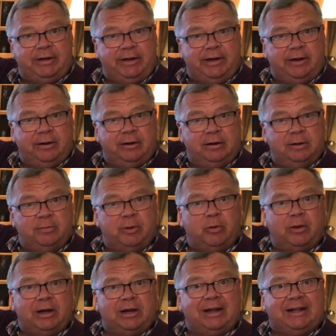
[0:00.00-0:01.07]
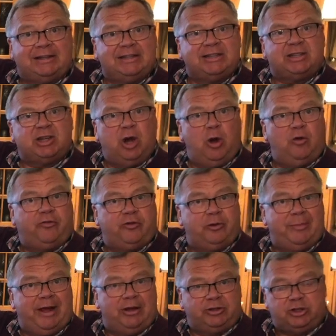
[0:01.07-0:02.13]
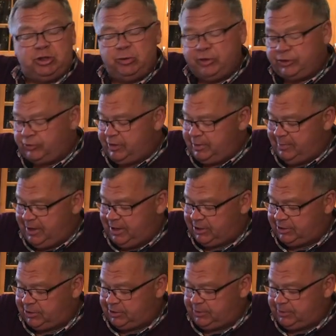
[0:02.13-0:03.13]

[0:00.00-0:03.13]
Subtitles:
in here, so we're going to let this go for about 2 to 3 minutes.